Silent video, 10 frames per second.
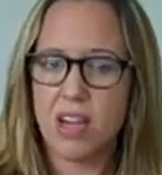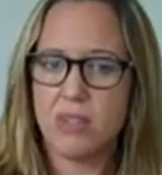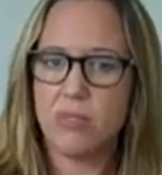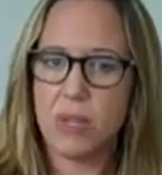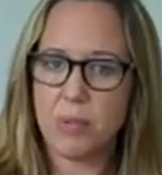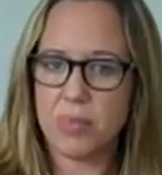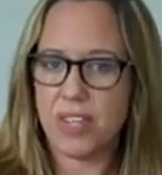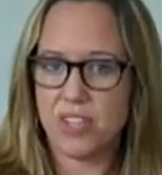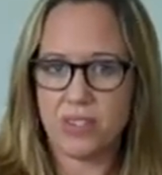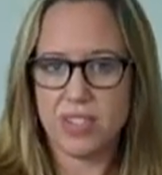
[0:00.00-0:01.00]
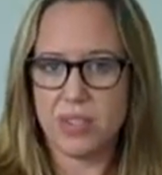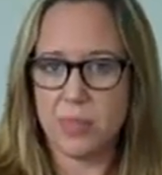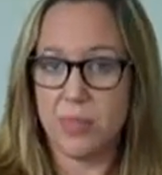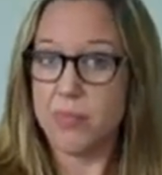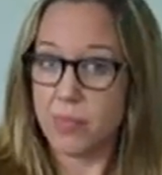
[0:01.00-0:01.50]
of what
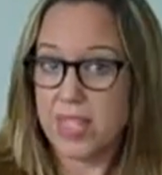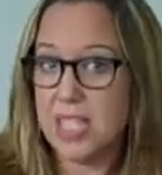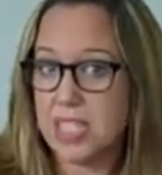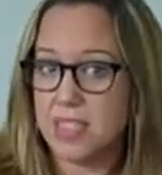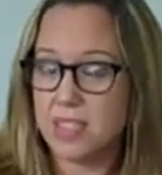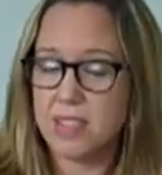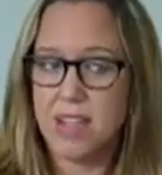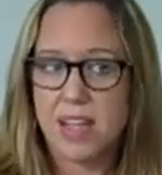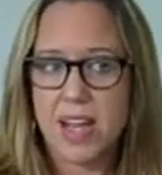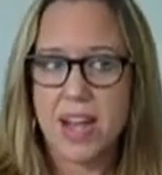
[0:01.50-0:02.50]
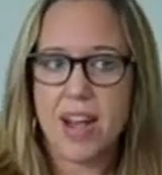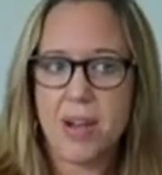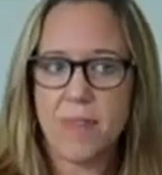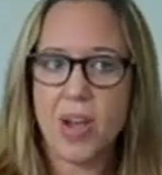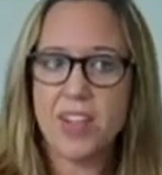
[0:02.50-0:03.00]
plagiarism is.
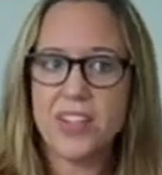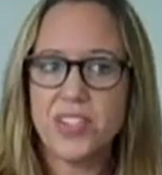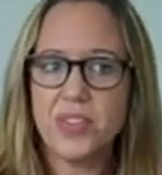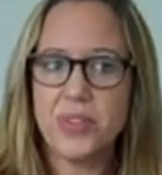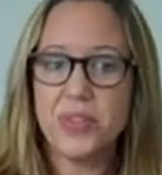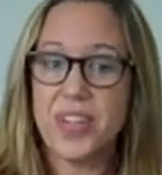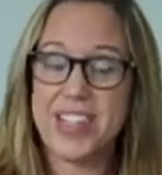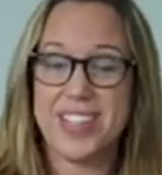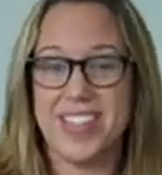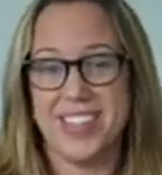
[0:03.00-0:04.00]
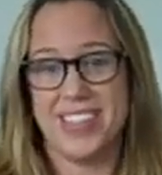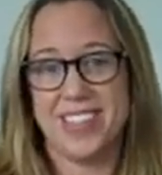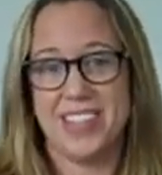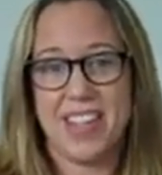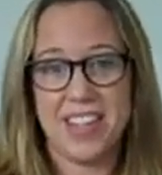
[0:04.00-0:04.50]
Also,
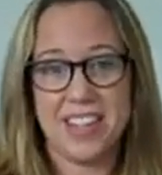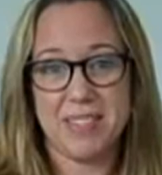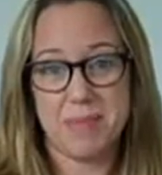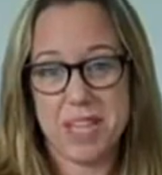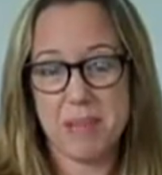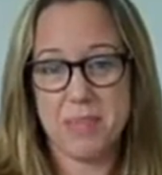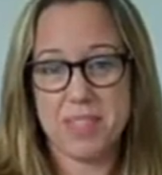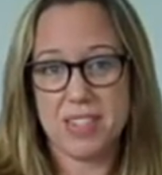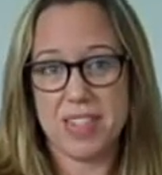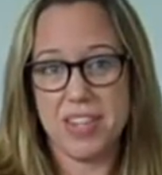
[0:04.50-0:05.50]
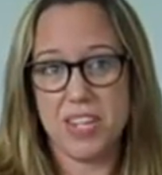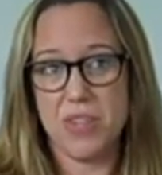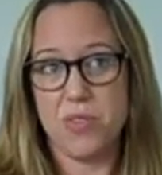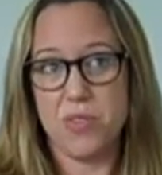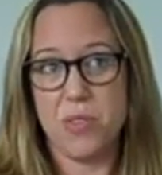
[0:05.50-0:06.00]
laziness. Sometimes
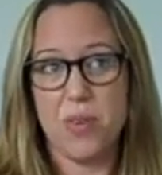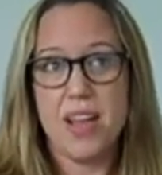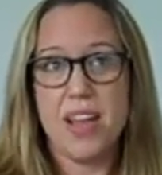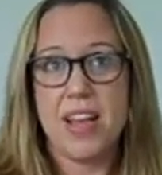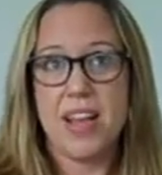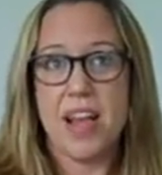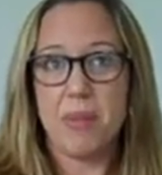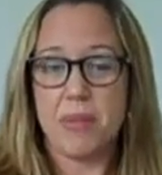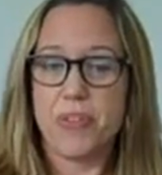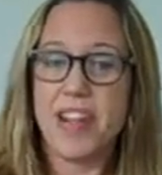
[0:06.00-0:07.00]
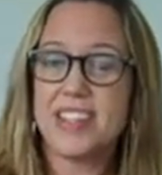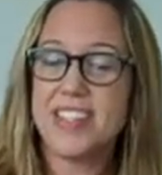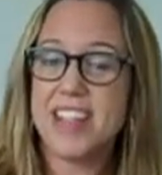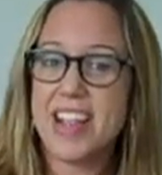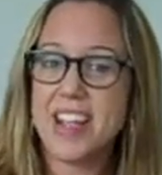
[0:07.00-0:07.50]
you
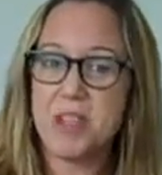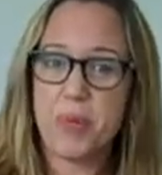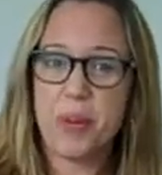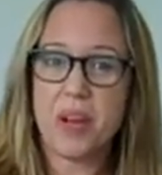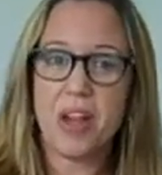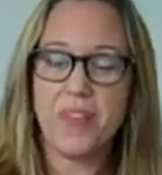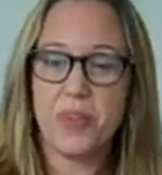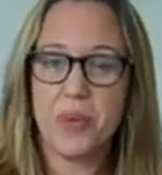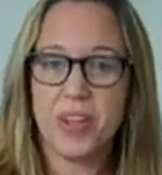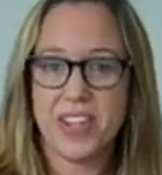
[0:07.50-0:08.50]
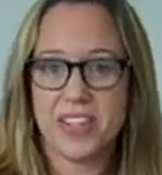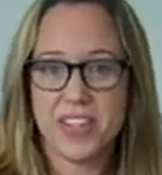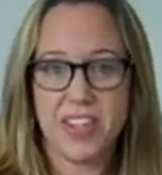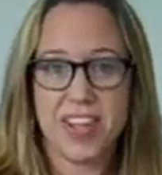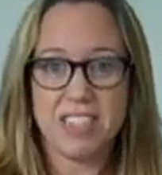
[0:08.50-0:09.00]
procrastinate and you put off your work until
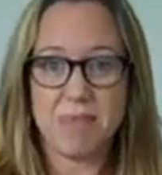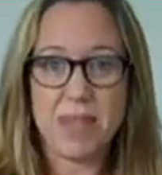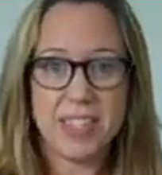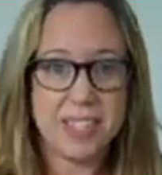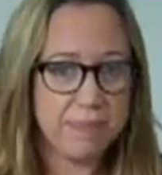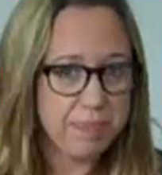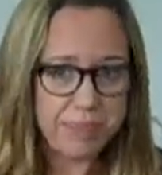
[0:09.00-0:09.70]
the last minute